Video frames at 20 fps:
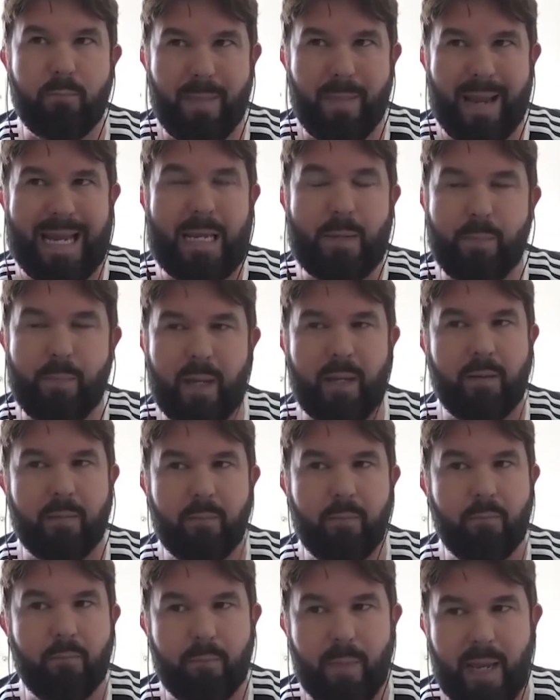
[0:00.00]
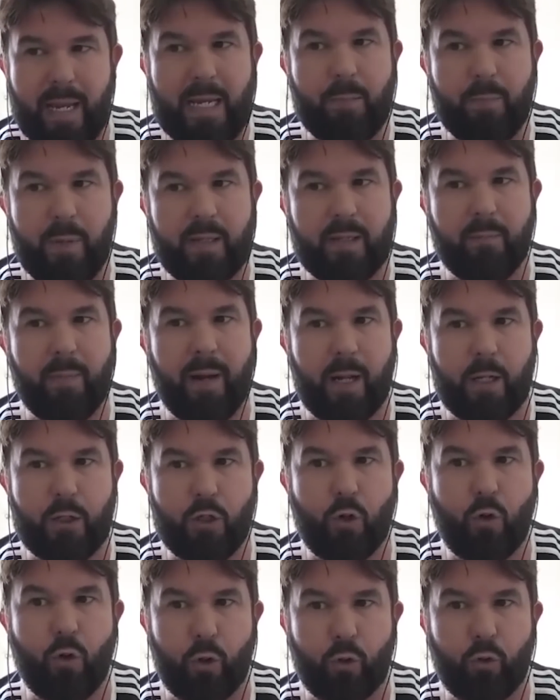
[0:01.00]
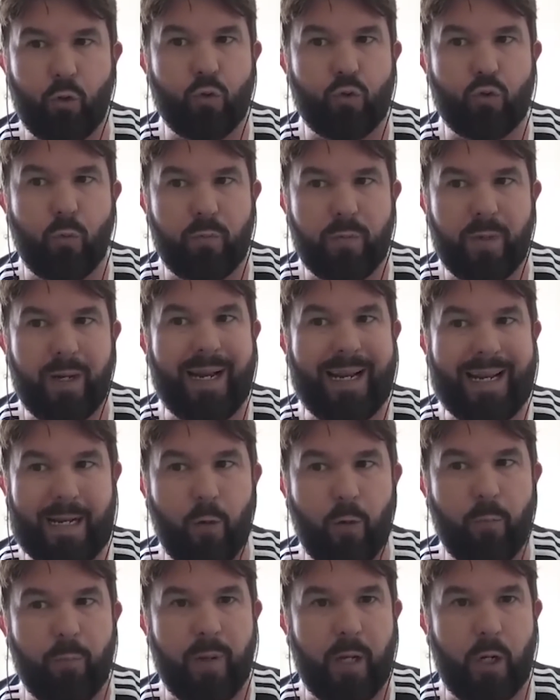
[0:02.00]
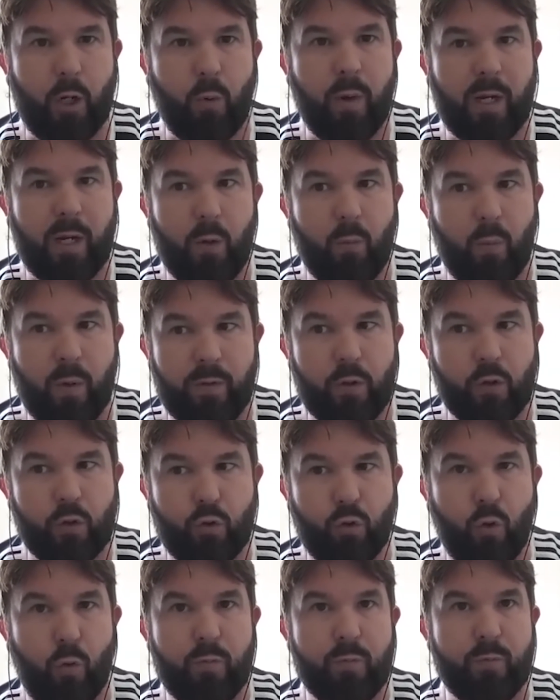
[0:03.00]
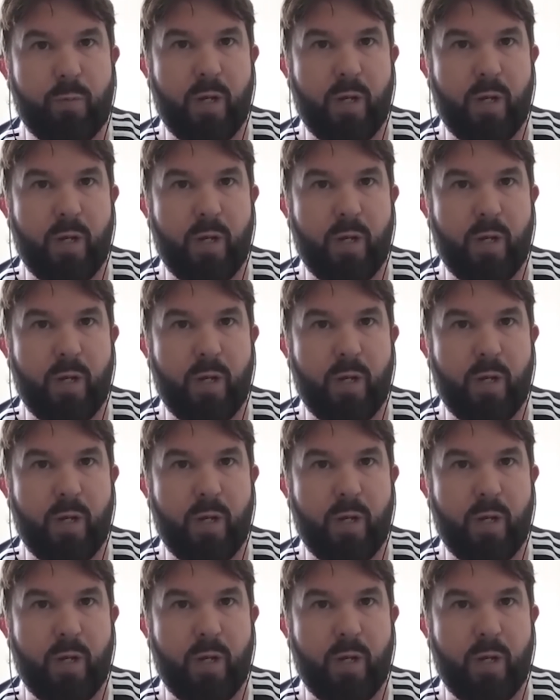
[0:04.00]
Maybe the manager could have done something a little bit quicker with the subs,